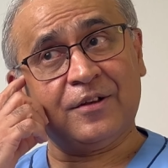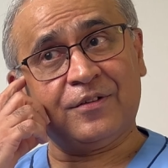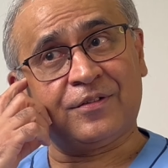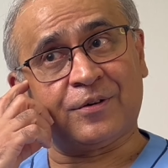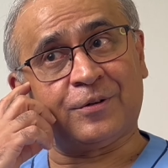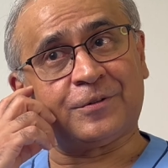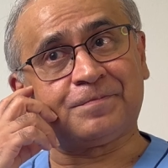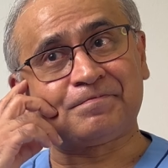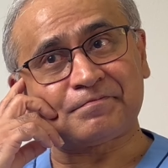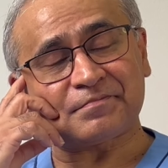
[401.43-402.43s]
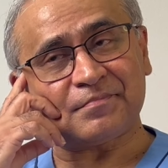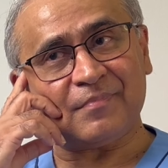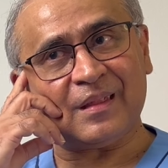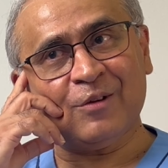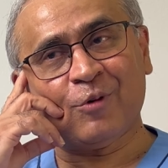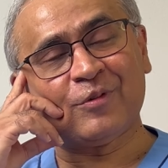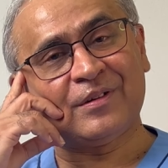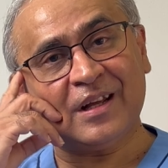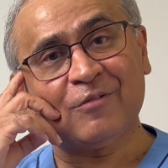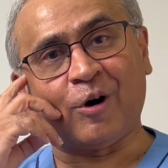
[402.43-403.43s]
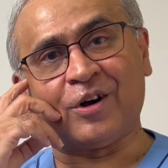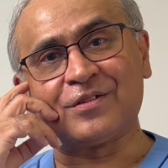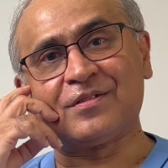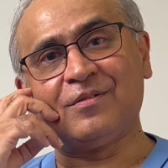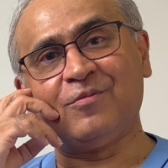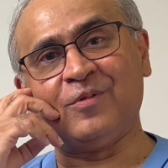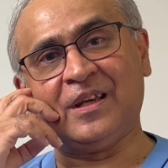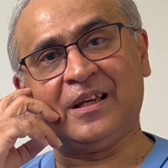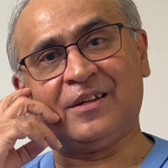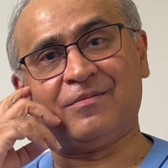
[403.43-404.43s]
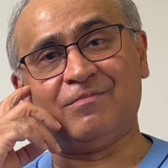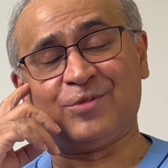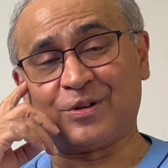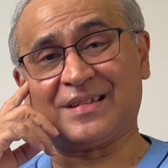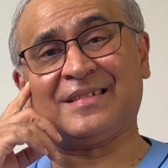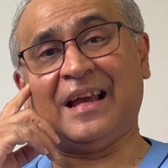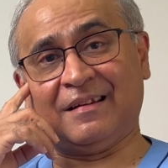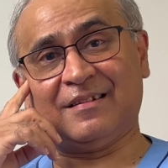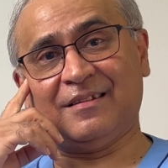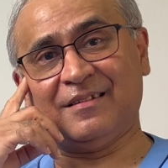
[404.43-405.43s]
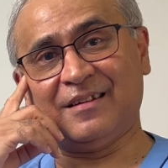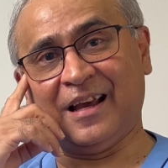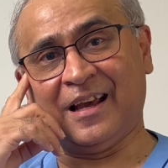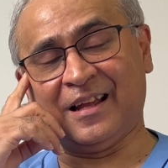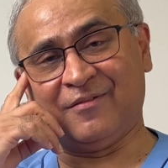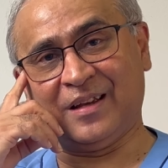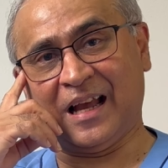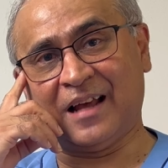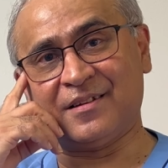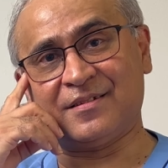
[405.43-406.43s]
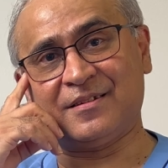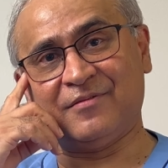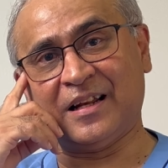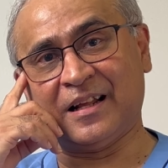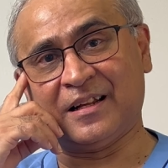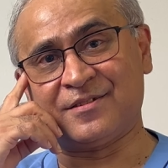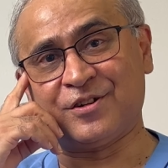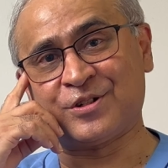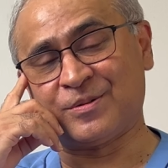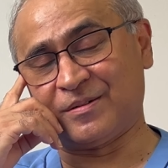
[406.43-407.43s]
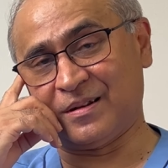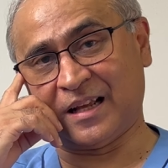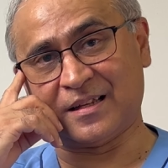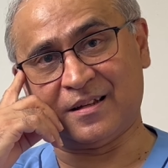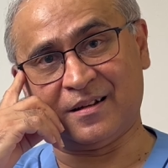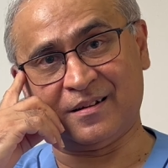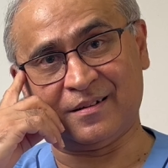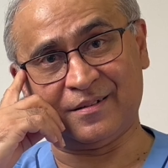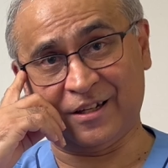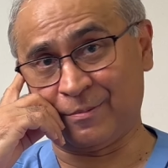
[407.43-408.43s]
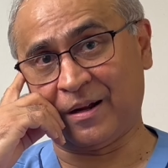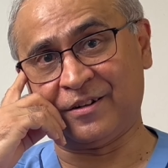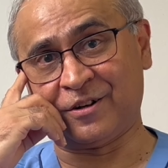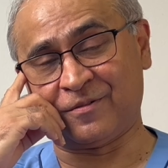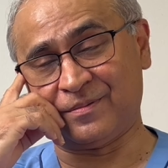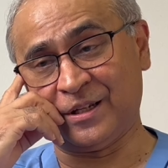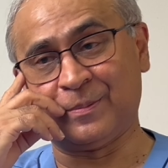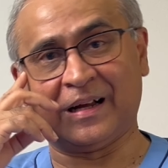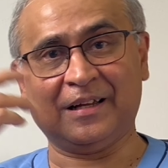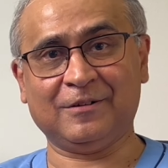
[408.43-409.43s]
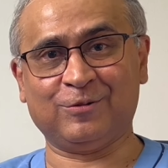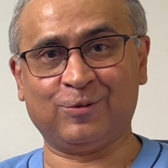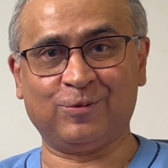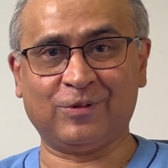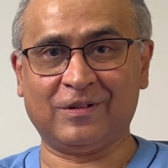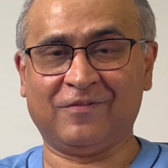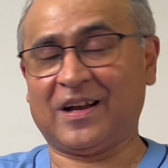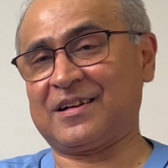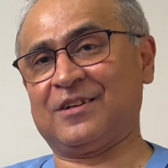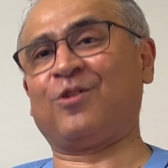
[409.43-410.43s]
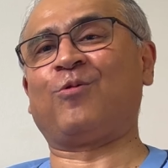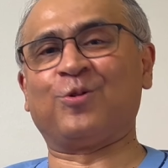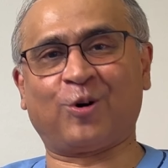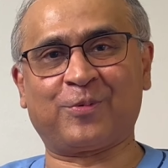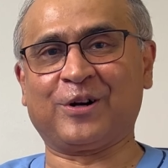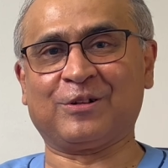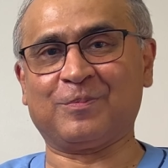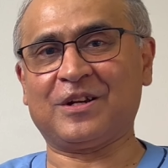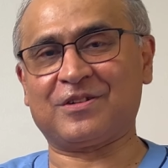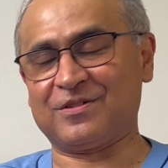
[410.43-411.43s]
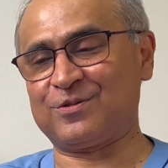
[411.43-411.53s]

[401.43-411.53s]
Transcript: So what we did was we took a stent, and we had a surgeon nearby who, in fact, did not want to operate on the patient.